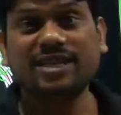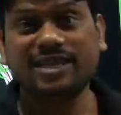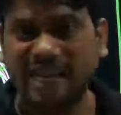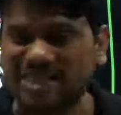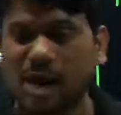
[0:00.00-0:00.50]

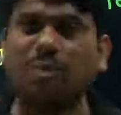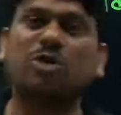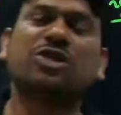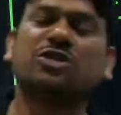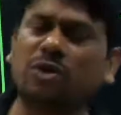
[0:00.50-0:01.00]
just
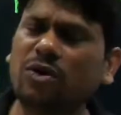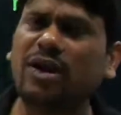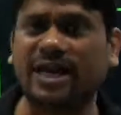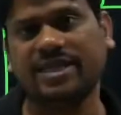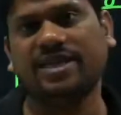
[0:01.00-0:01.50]
opposite to
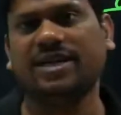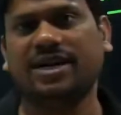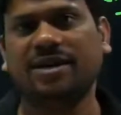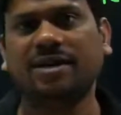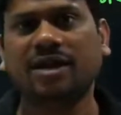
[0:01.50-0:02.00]
latching current.
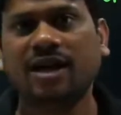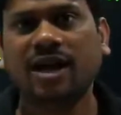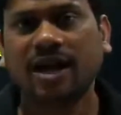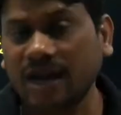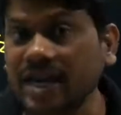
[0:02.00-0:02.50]

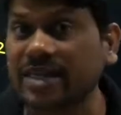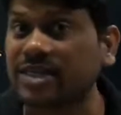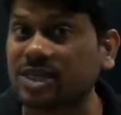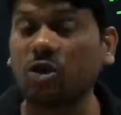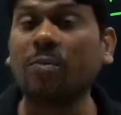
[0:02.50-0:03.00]
Let us
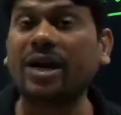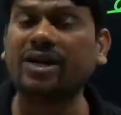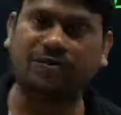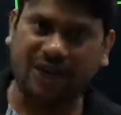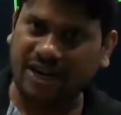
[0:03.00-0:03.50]
assume, my dear
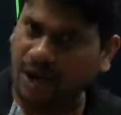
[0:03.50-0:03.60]
friend,